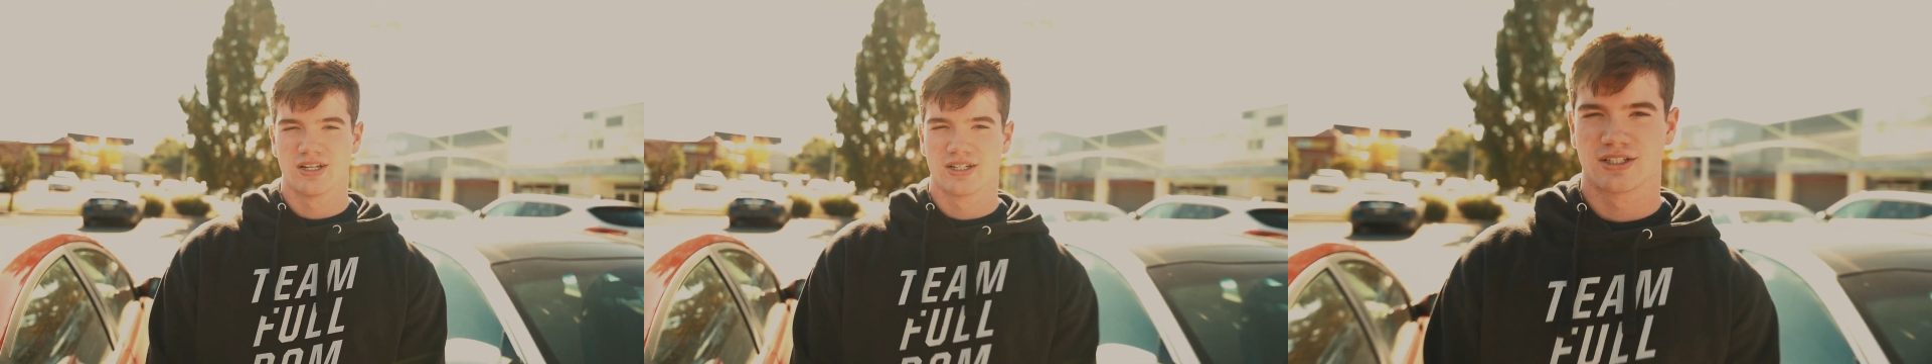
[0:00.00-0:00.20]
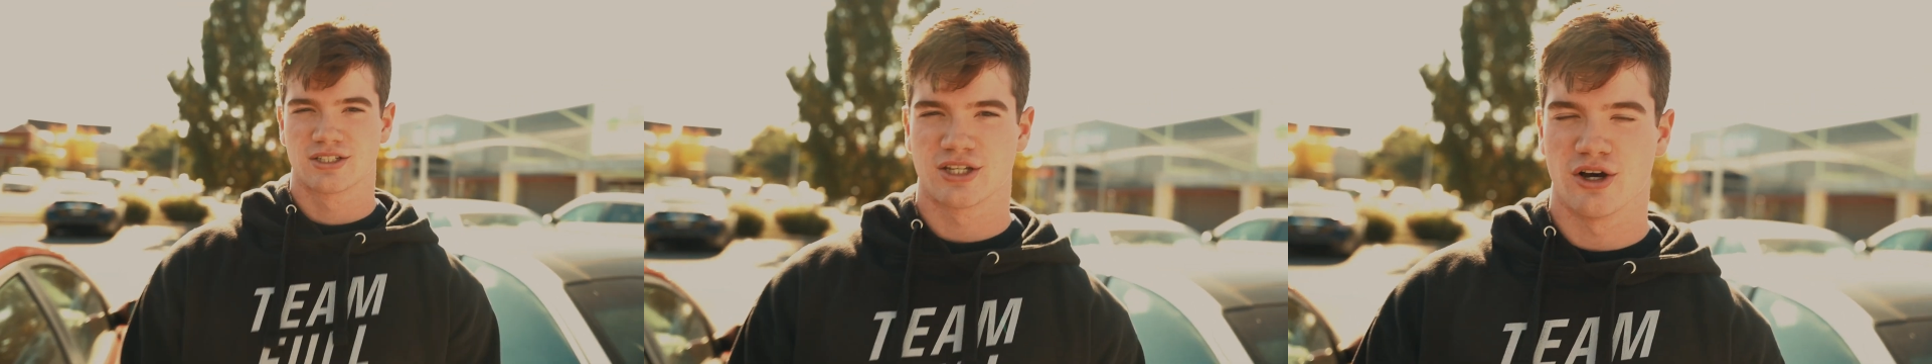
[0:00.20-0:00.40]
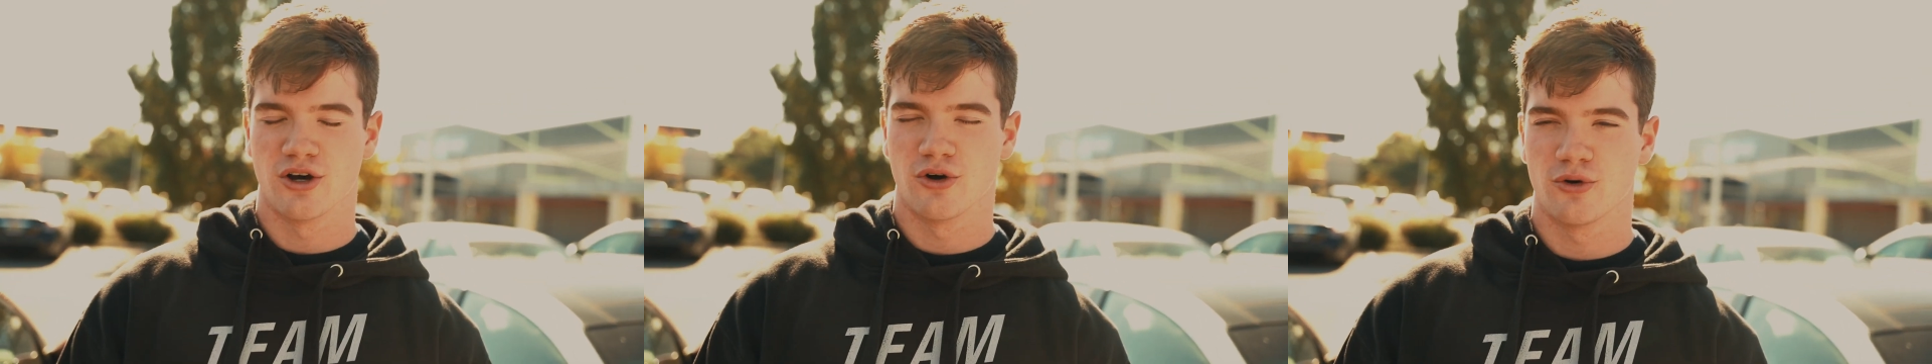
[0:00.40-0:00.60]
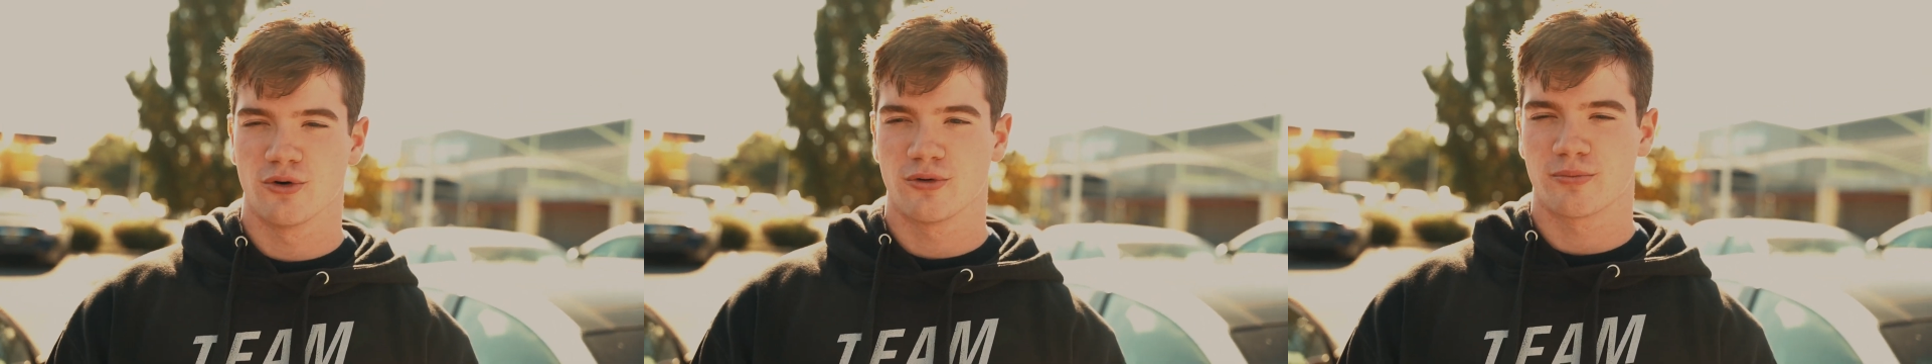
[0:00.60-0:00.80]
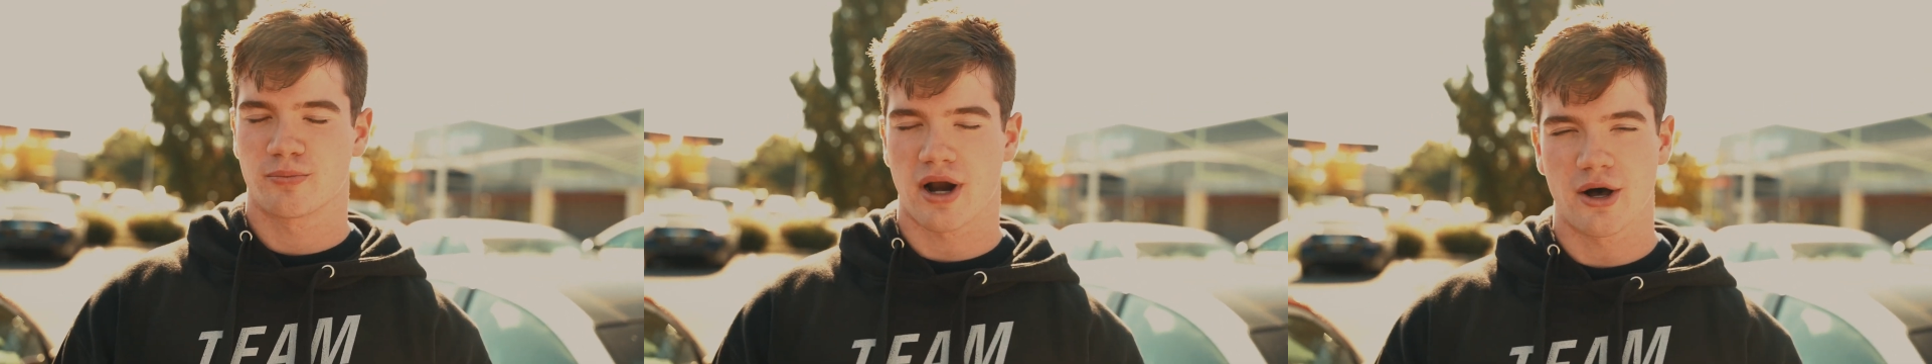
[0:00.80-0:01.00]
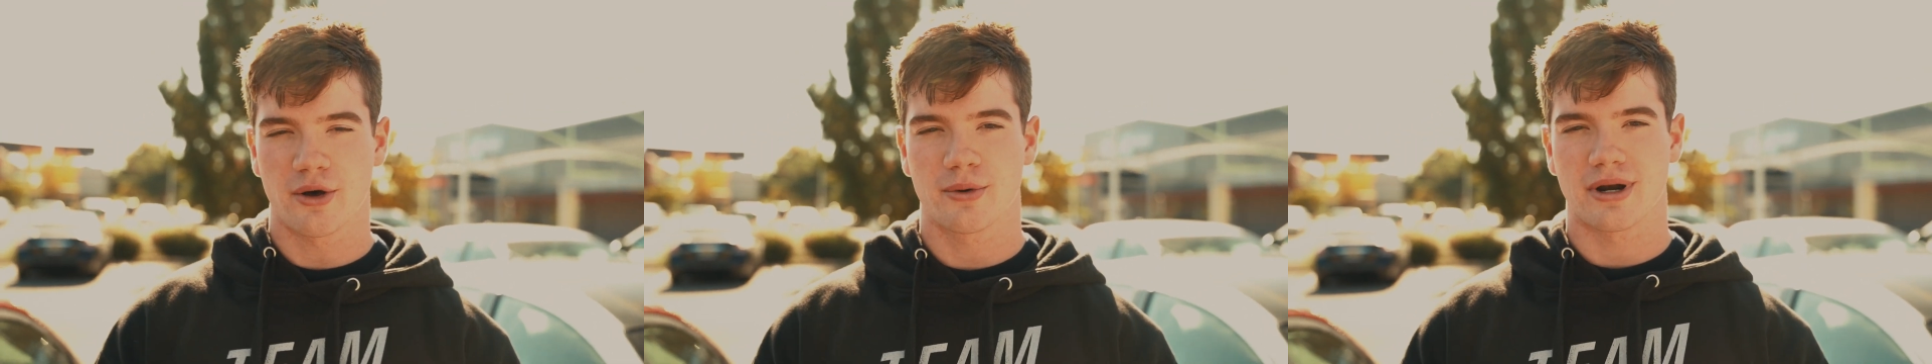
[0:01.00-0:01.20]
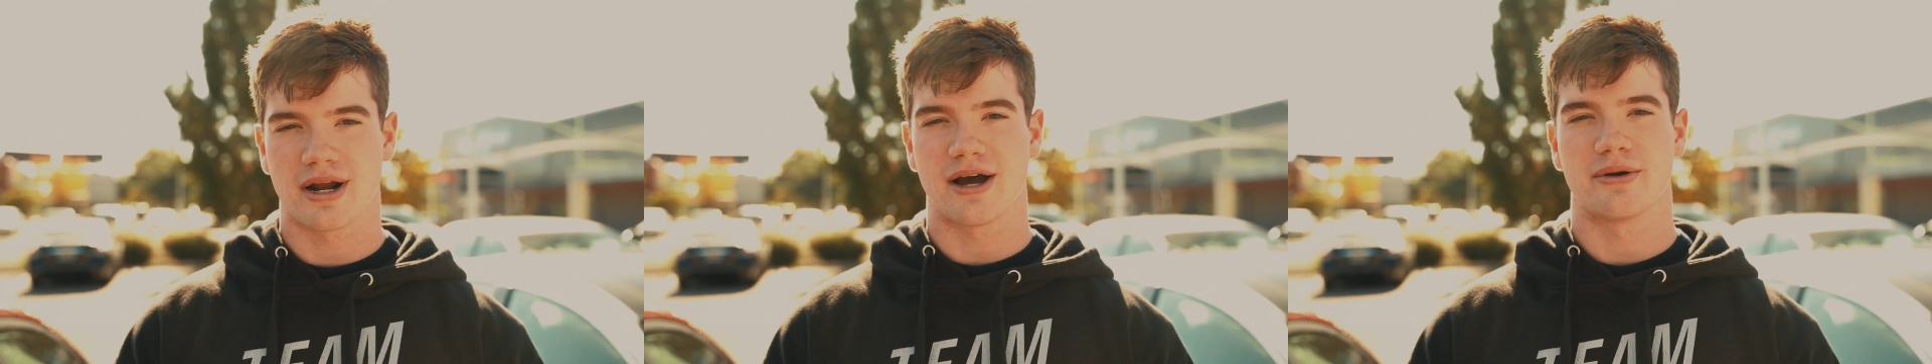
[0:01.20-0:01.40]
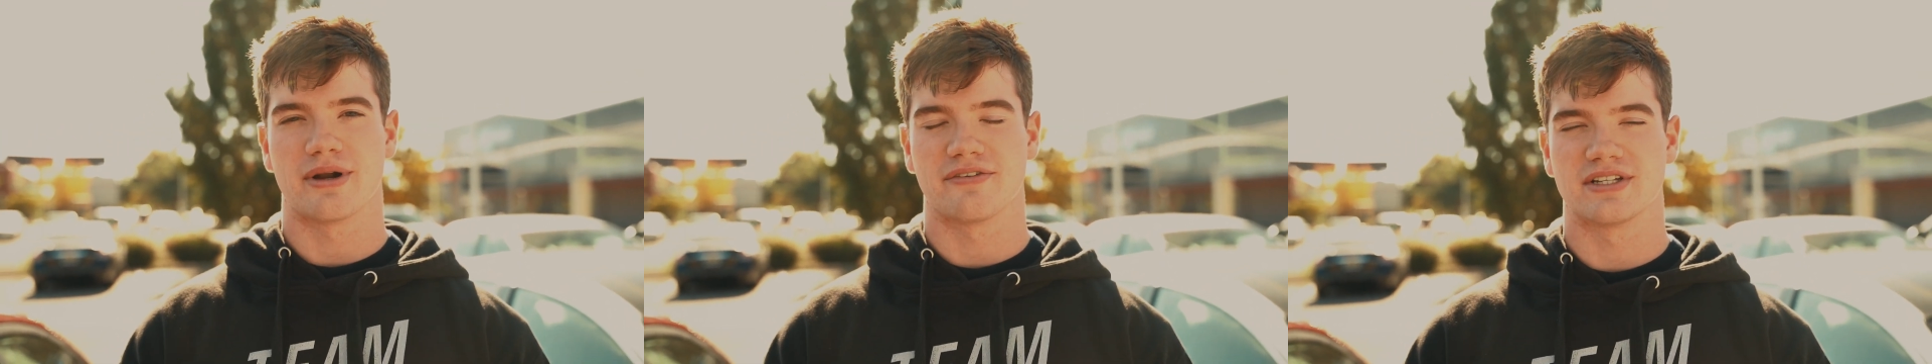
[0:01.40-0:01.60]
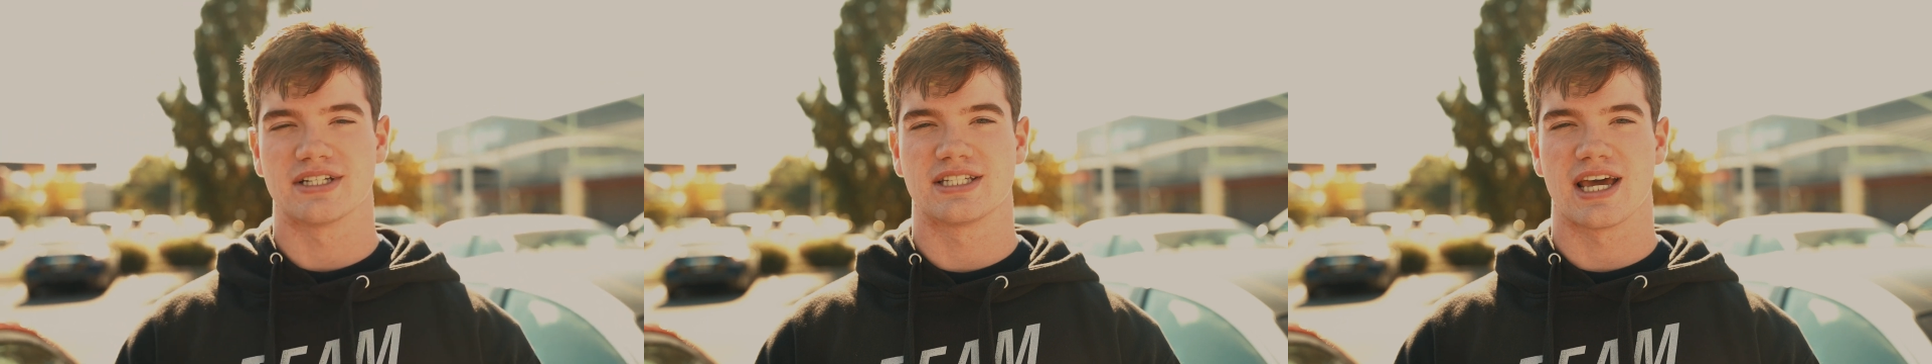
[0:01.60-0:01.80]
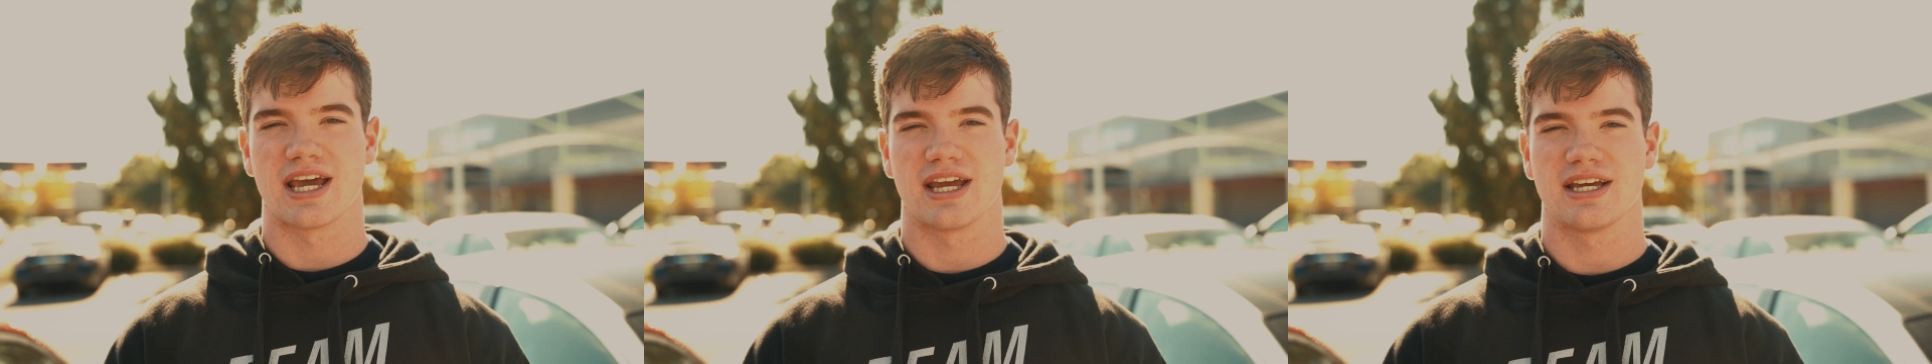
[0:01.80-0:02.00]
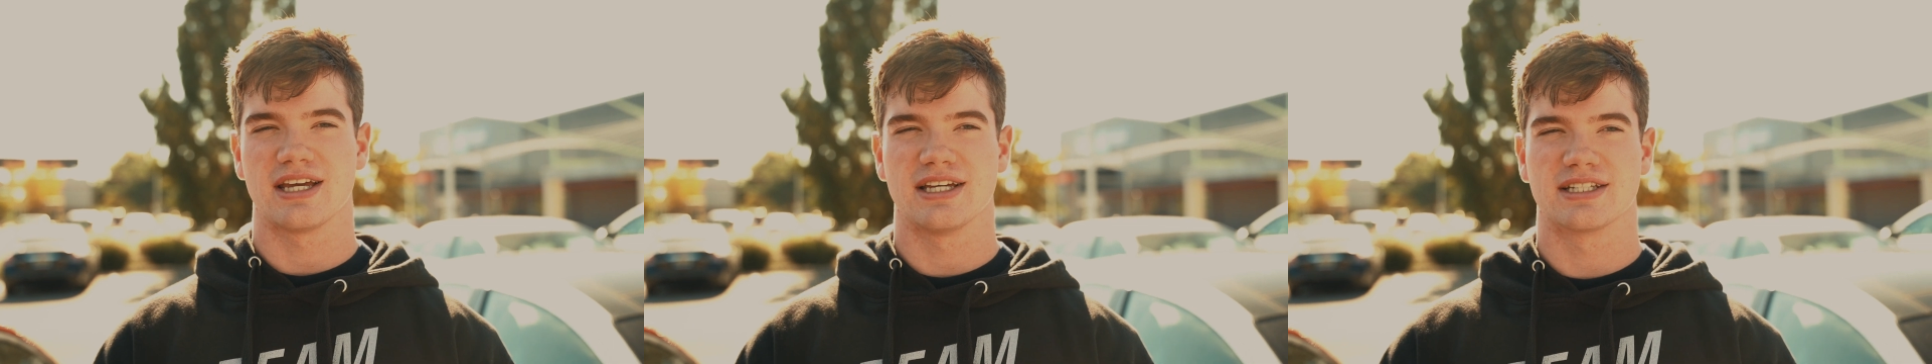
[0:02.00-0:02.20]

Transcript: So probably what I would have to say